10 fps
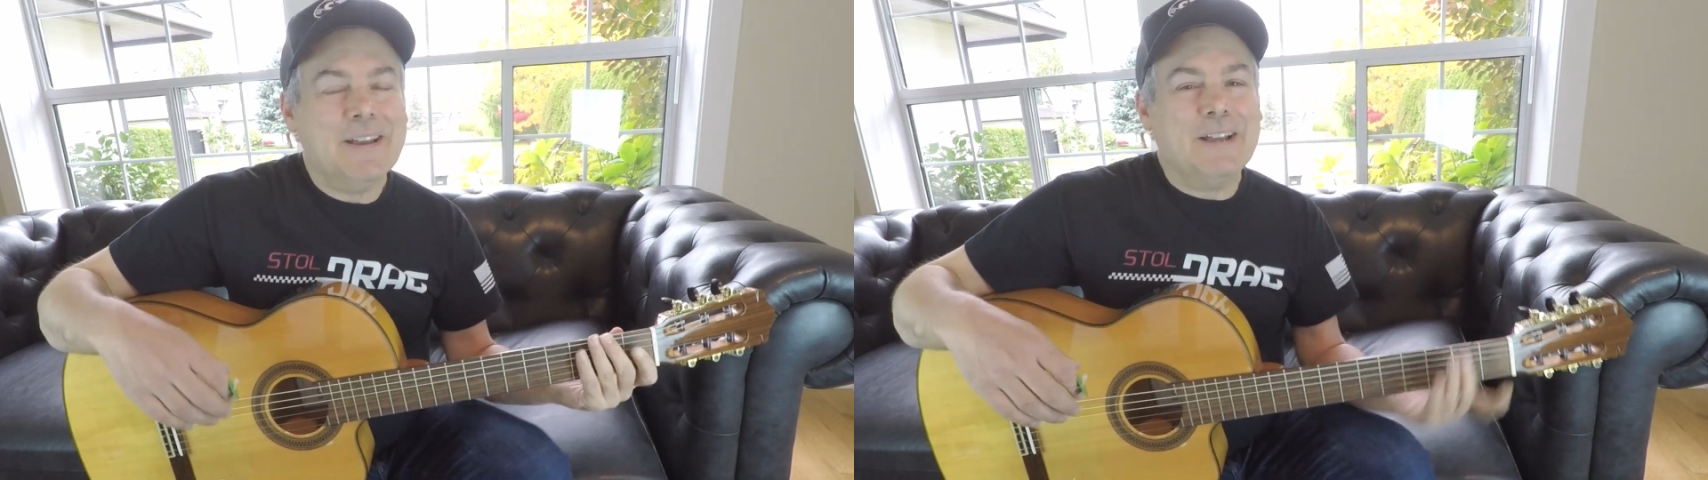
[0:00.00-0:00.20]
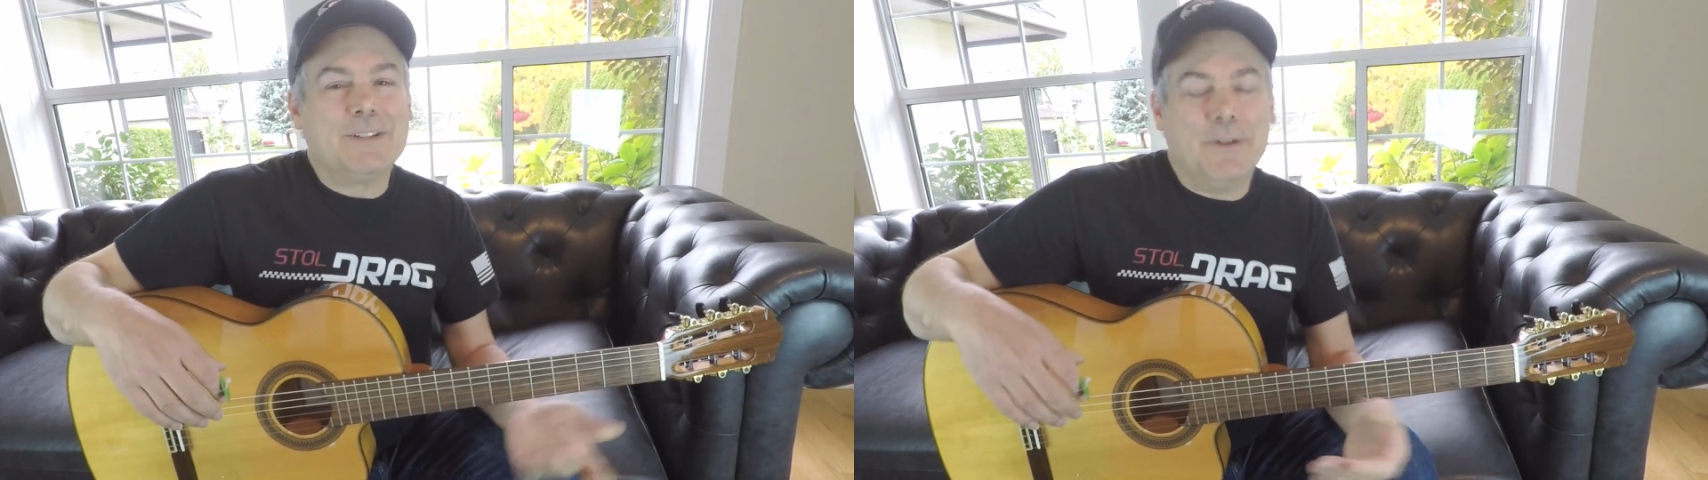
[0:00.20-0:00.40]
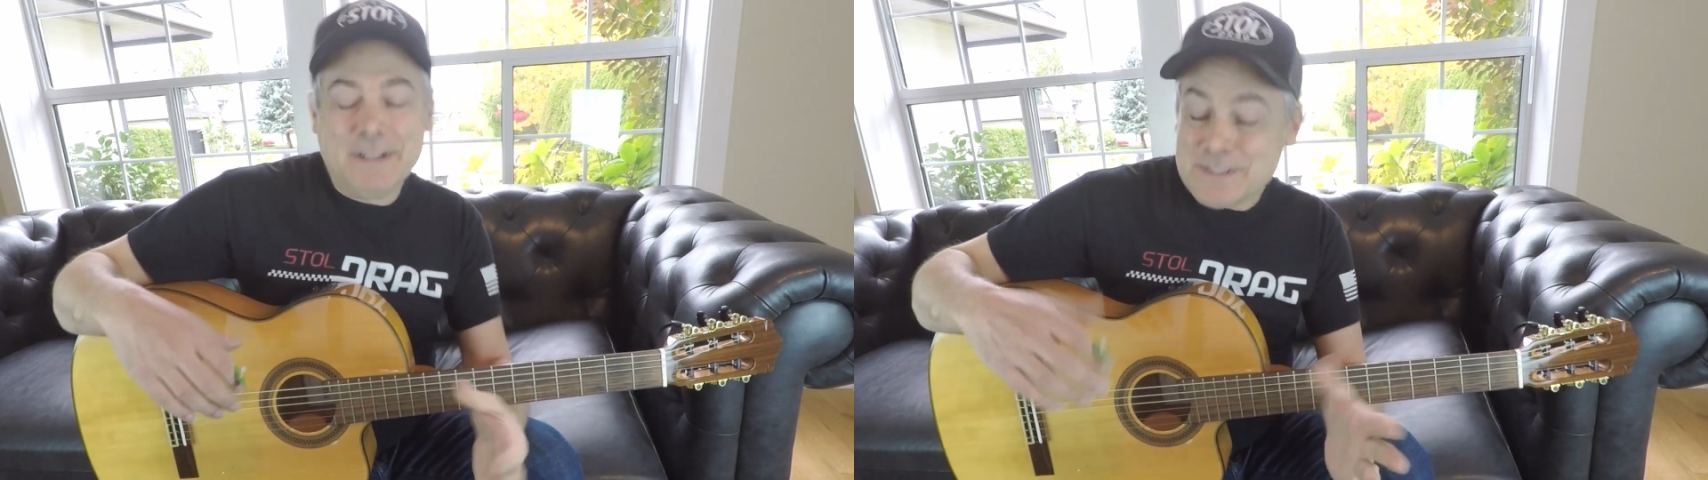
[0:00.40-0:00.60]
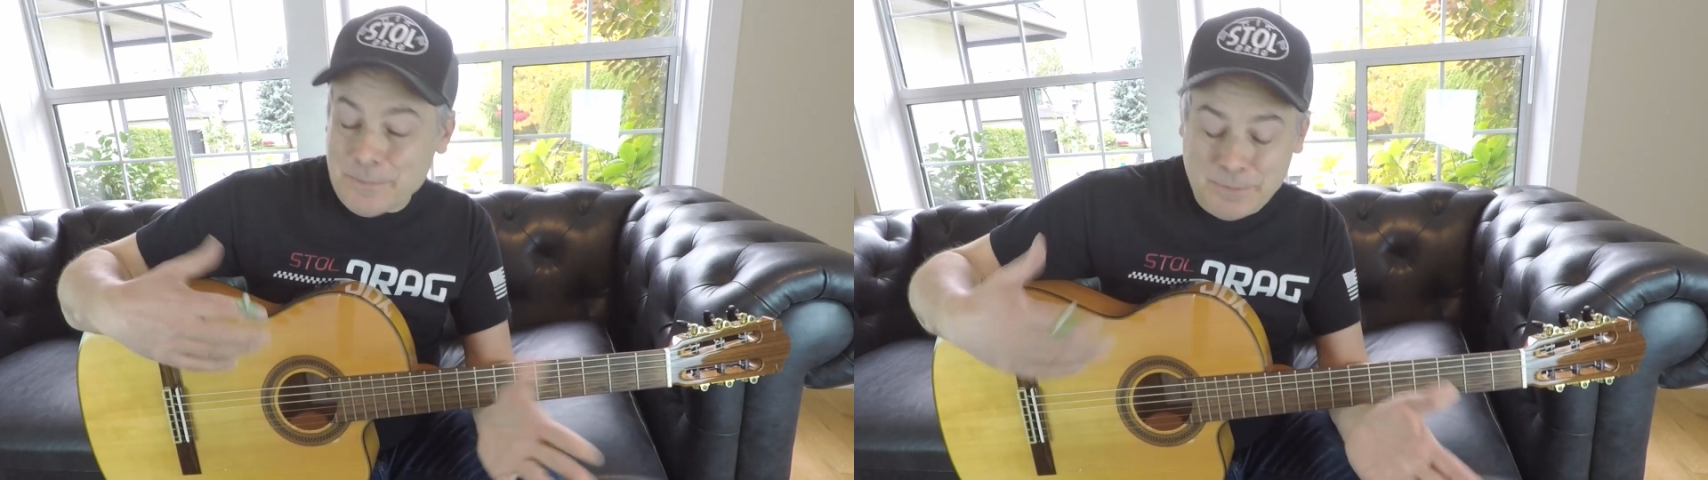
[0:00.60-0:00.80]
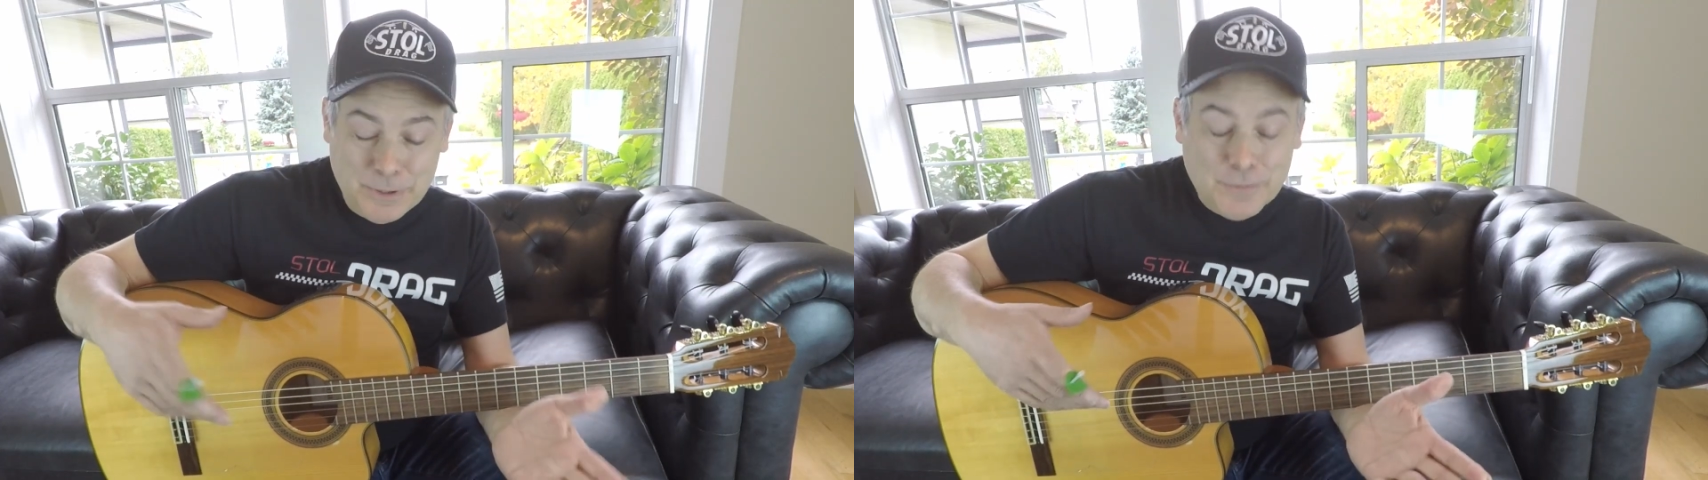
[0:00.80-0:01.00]
So it's a
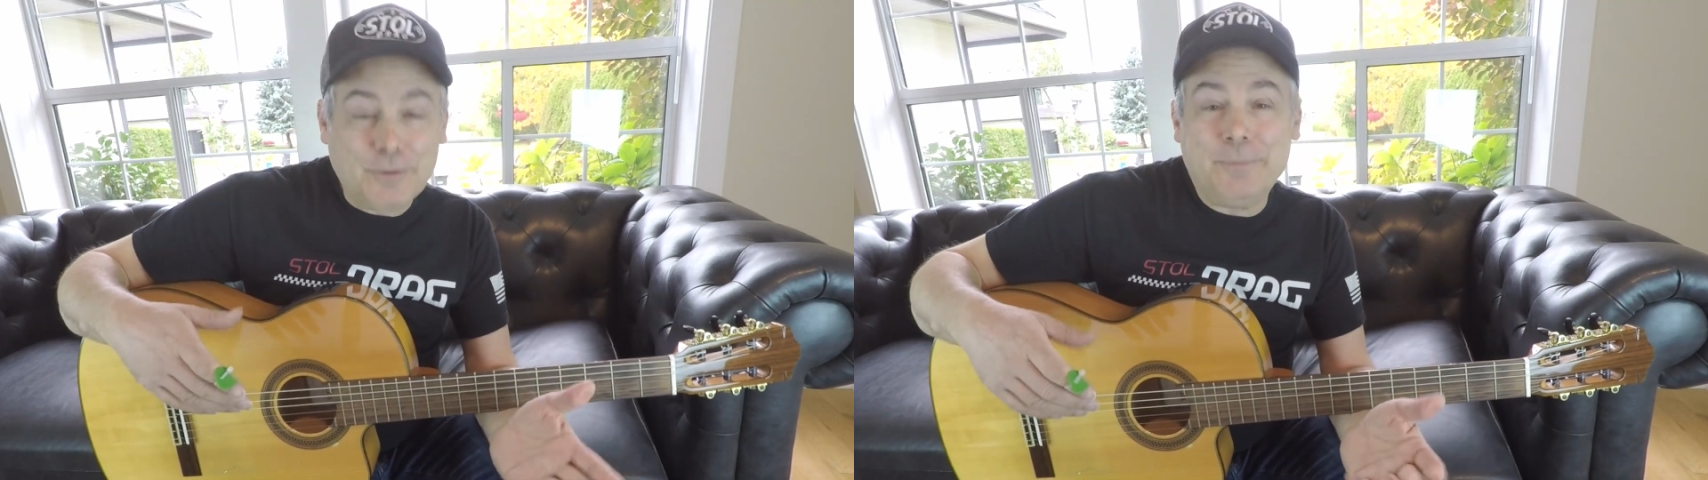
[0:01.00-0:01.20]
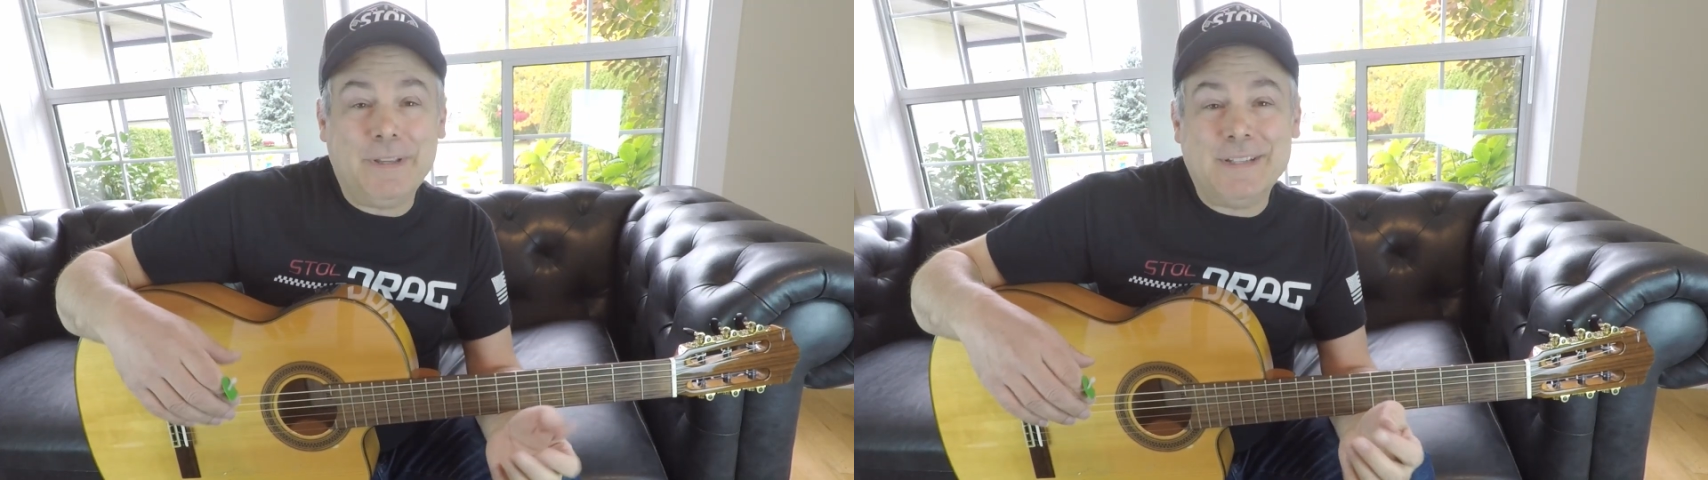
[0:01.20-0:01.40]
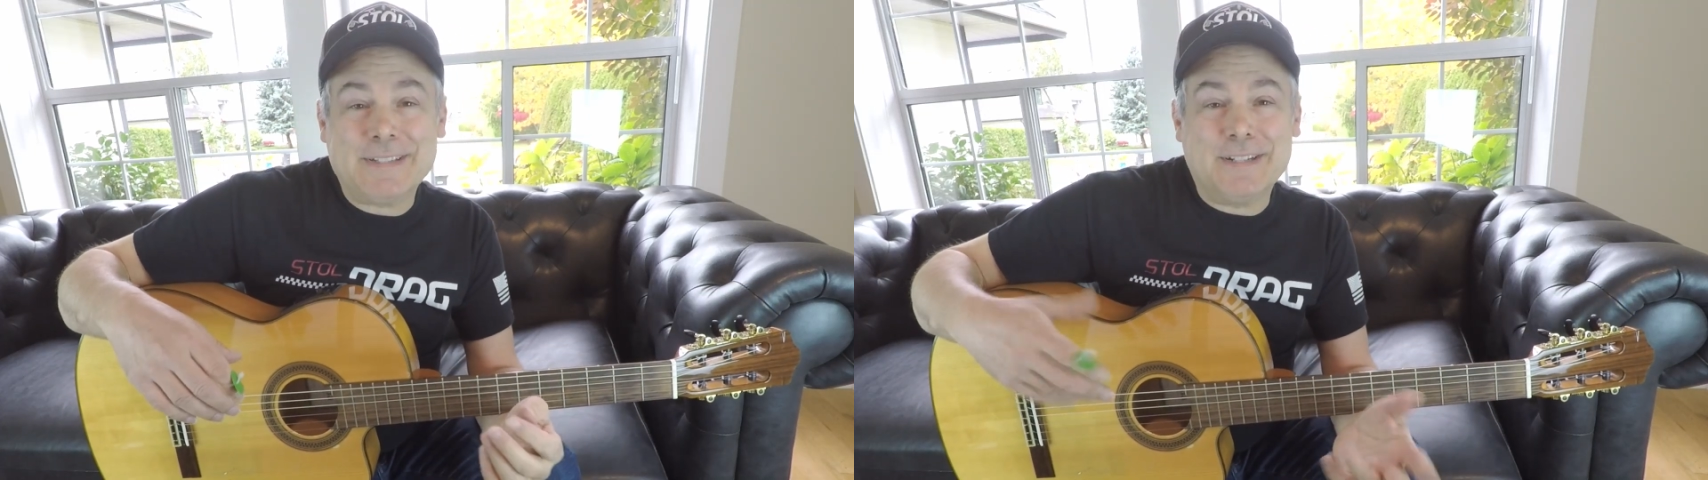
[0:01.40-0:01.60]
beautiful piece